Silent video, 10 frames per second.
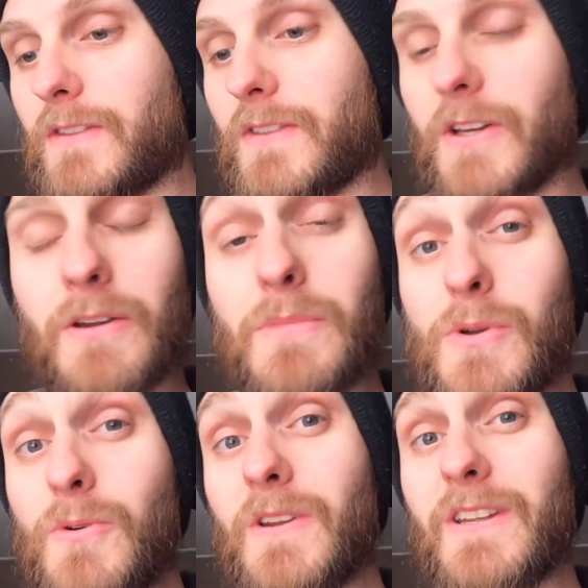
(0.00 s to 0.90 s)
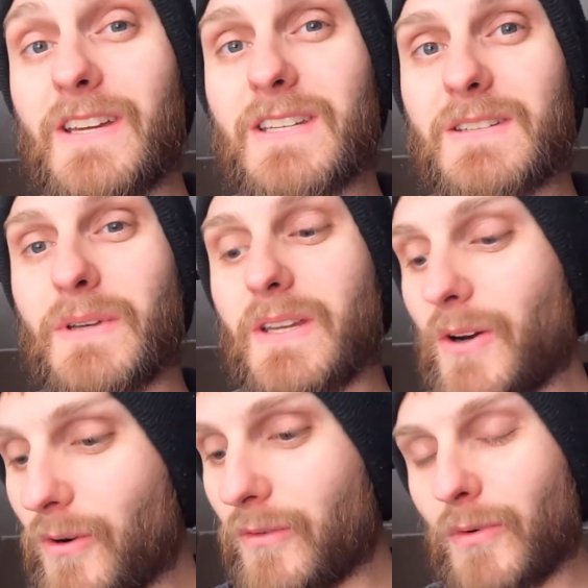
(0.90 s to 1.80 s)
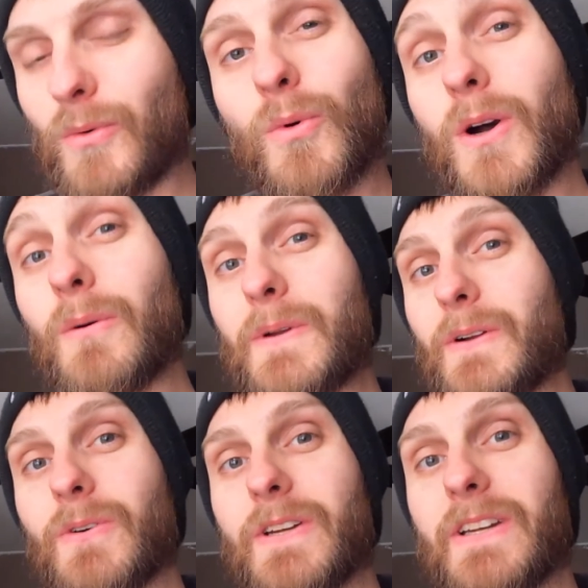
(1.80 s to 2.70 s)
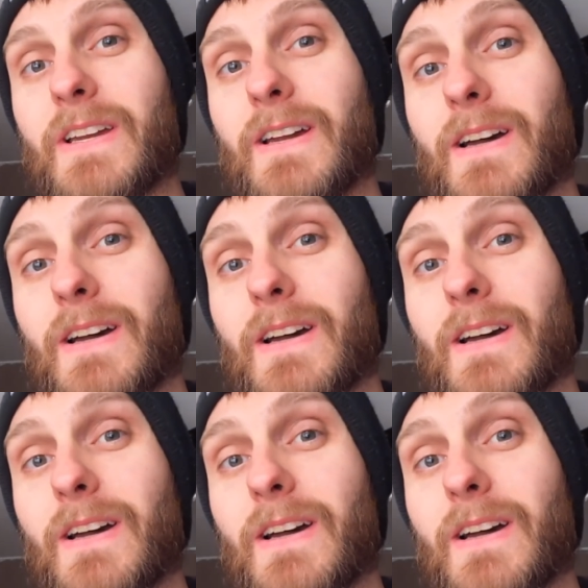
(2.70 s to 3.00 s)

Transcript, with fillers: the community has been overwhelmingly